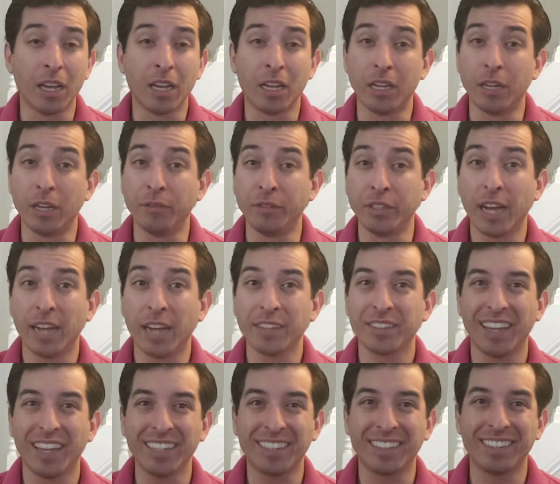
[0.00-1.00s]
If you guys
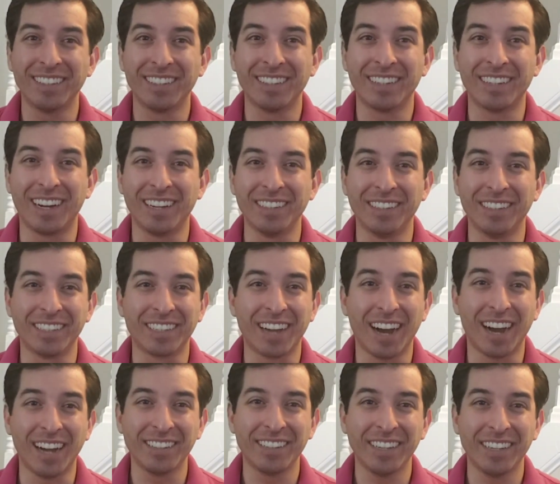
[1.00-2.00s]
like the
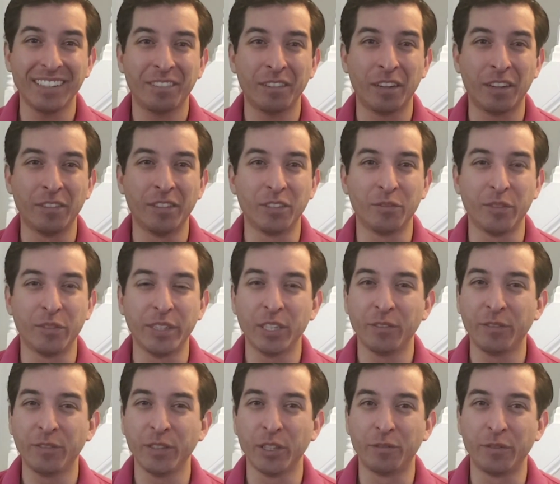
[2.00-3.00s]
content of this video,
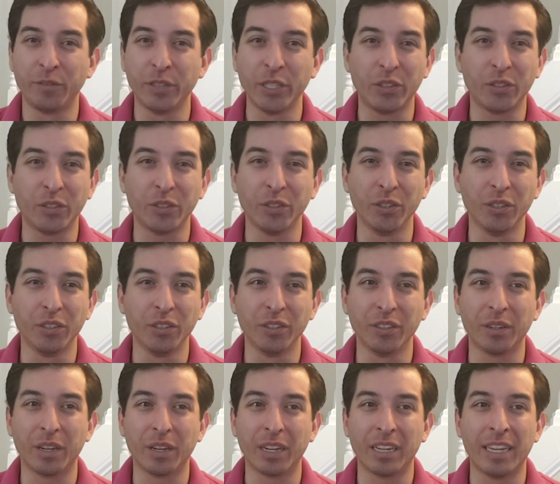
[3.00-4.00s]
feel free
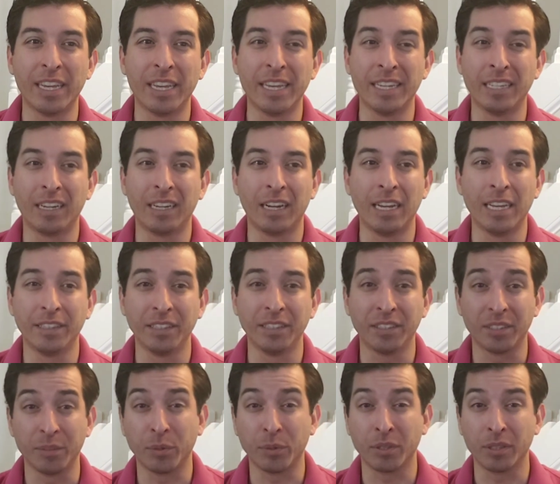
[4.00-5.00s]
to hit
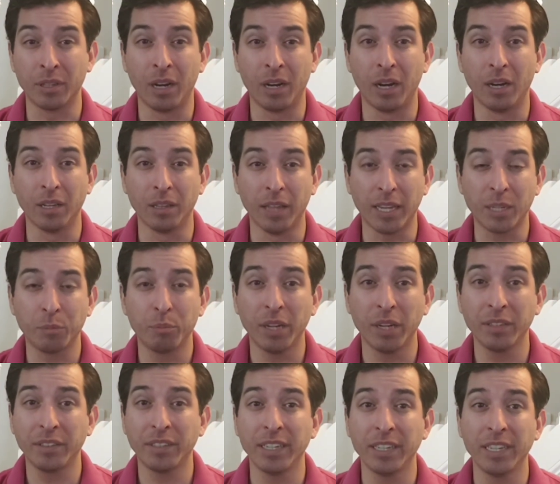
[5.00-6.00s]
the like
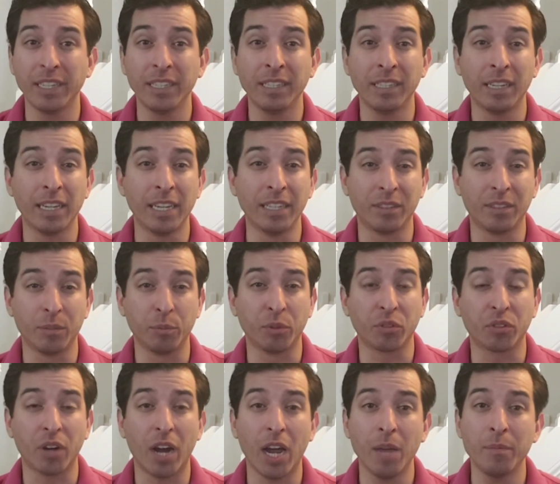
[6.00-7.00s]
button, hit
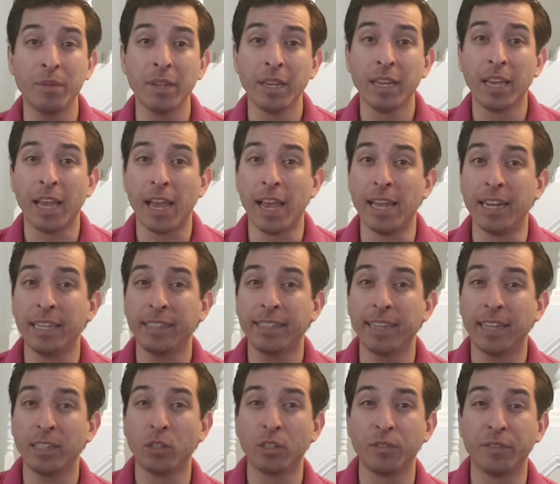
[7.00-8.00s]
subscribe, and hit
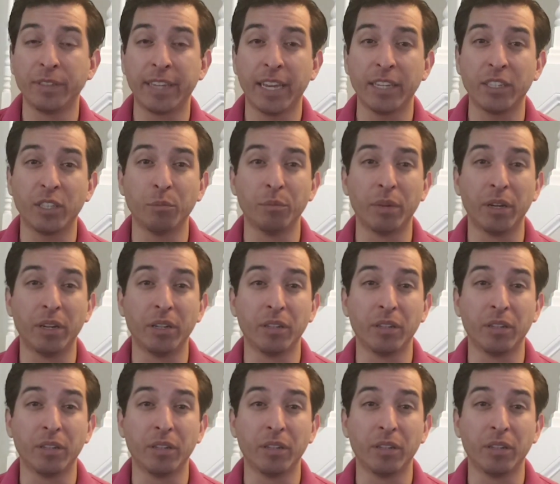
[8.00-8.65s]
that notification bell